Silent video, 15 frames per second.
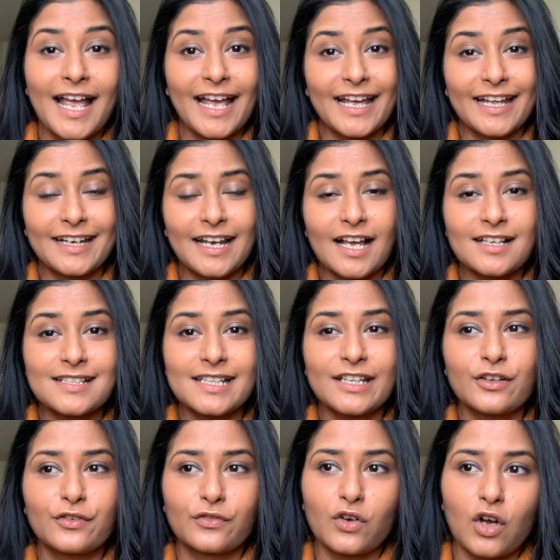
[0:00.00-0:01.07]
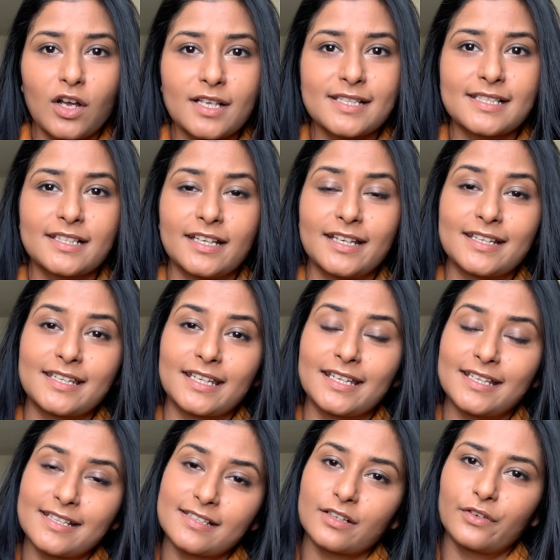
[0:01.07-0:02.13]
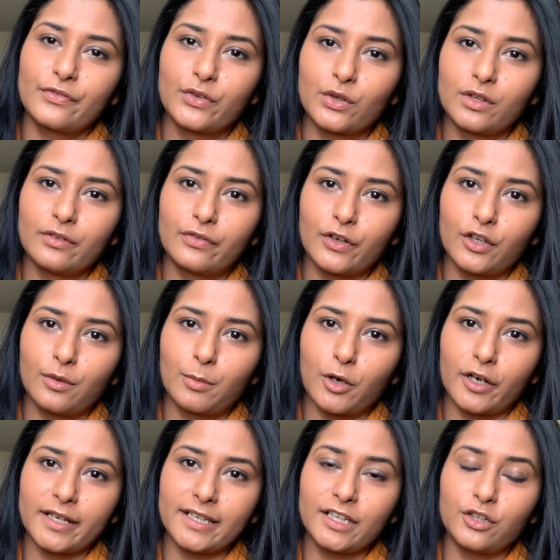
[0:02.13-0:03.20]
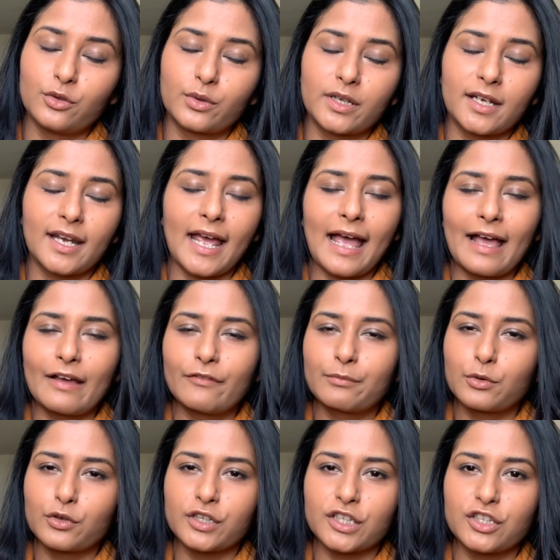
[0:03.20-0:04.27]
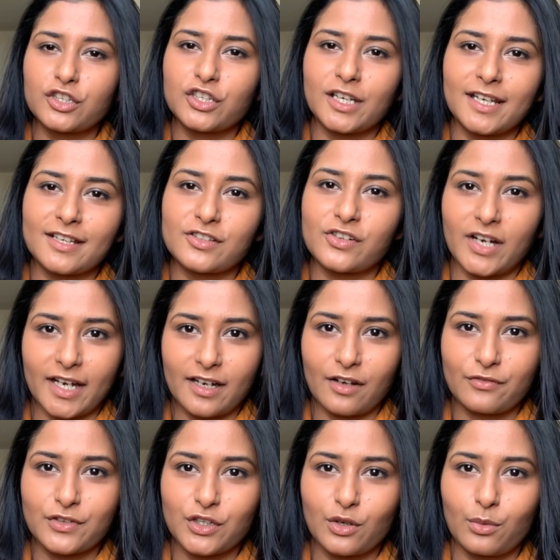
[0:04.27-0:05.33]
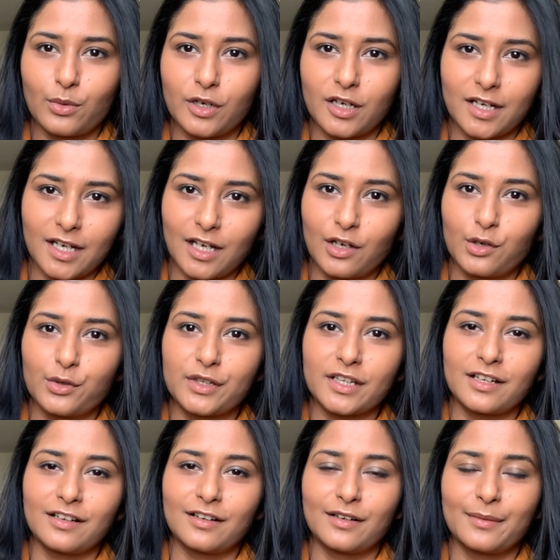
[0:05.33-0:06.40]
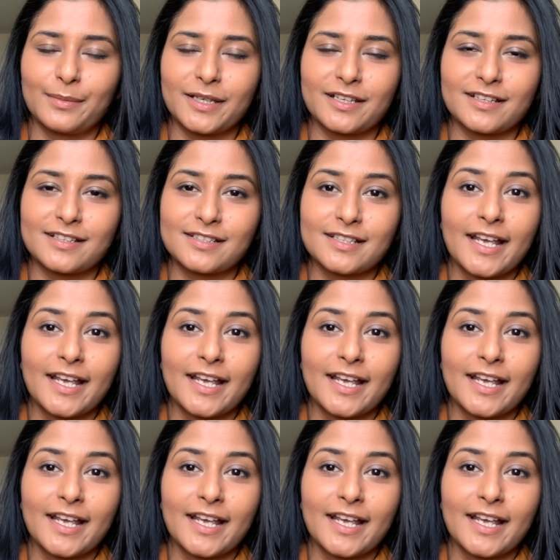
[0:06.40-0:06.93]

And lastly, of course, it is a fuel for your body. You can have protein shakes right after your workout because,